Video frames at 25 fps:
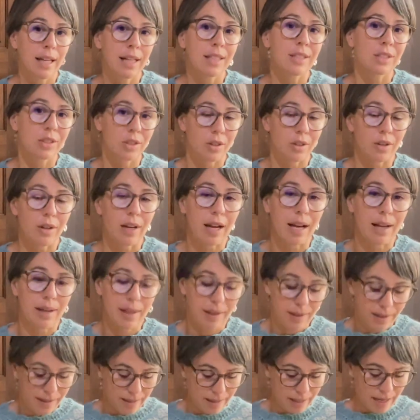So
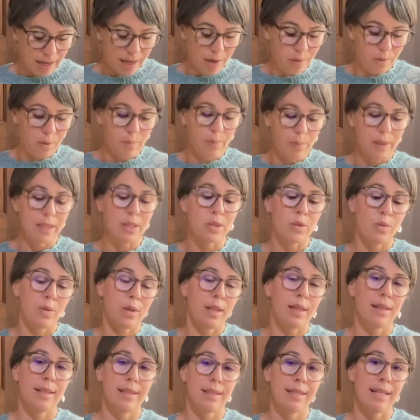I will be
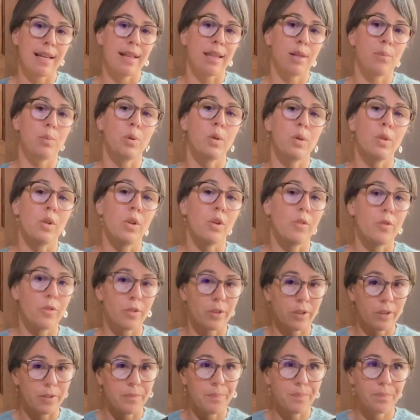doing the daily
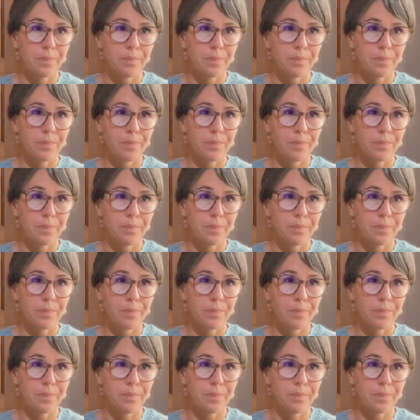pullover